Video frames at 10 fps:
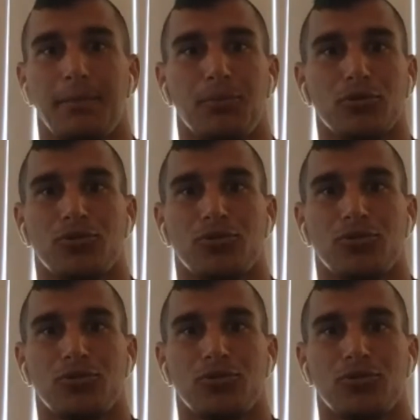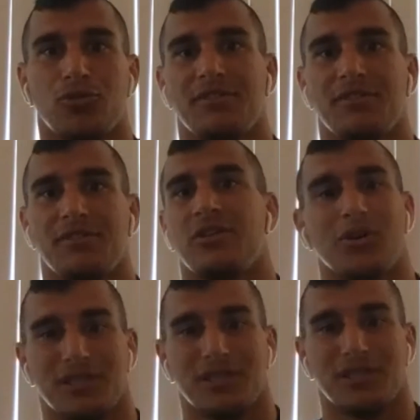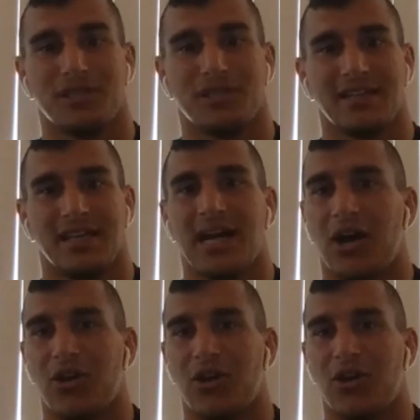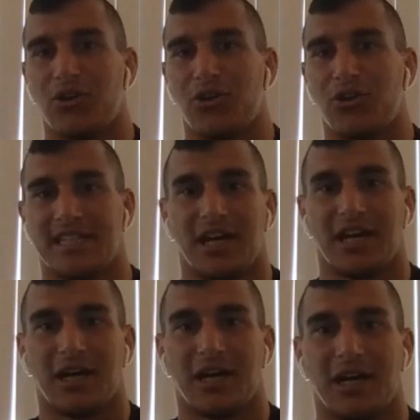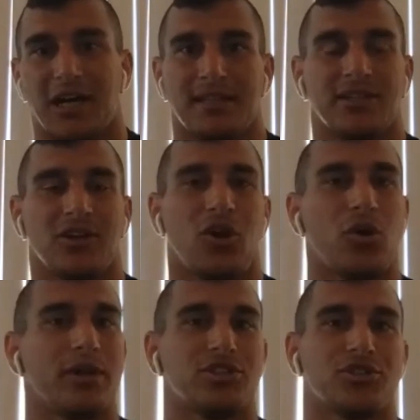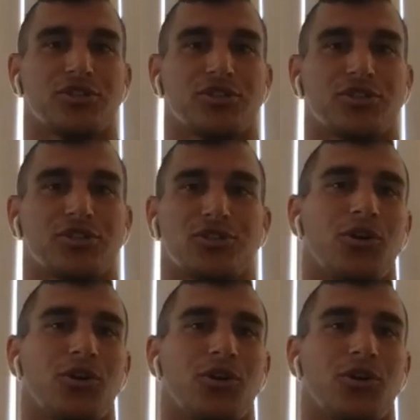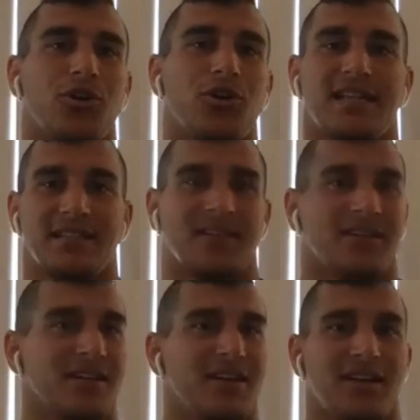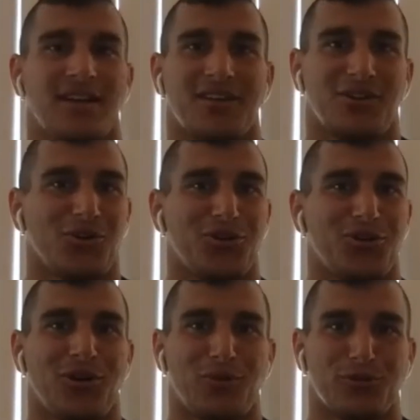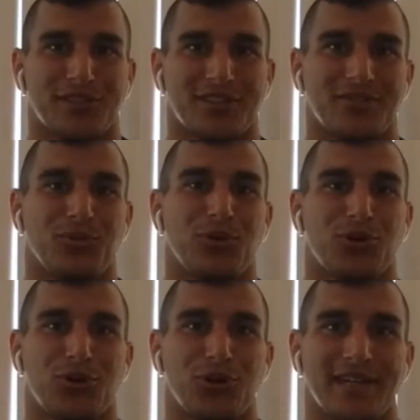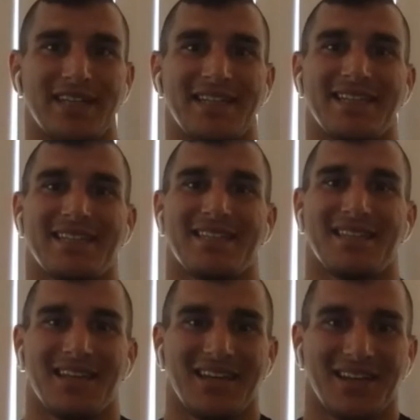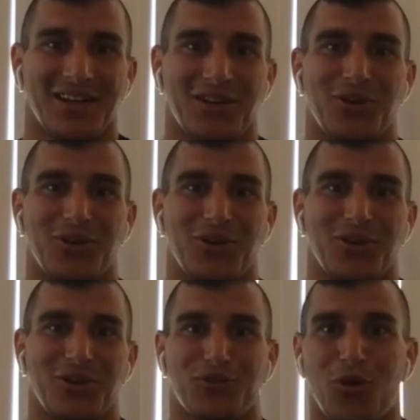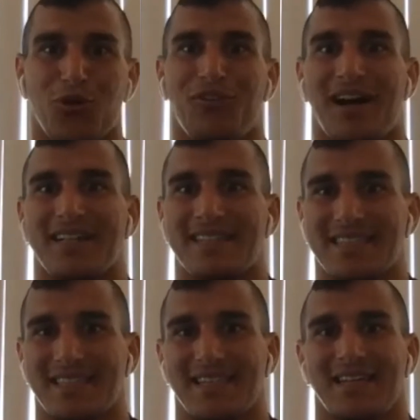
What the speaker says: People don't even know what you did, how you set it up. They think, oh, he just threw a hook and it landed. No, we were cooking it, you know, for the whole fight,